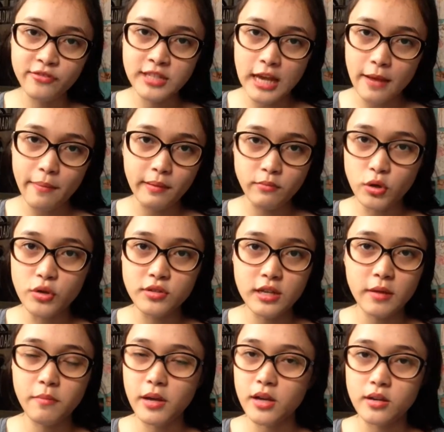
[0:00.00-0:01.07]
tape I'm
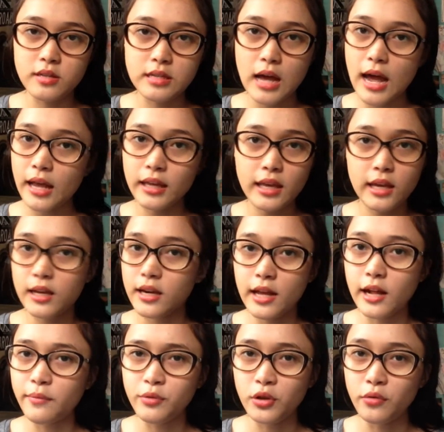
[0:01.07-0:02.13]
using because I can't
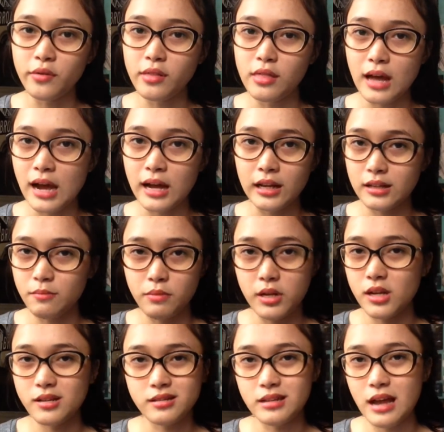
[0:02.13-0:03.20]
help you with that
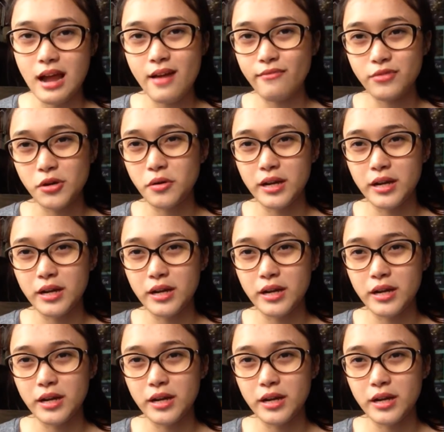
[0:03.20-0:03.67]
because I have no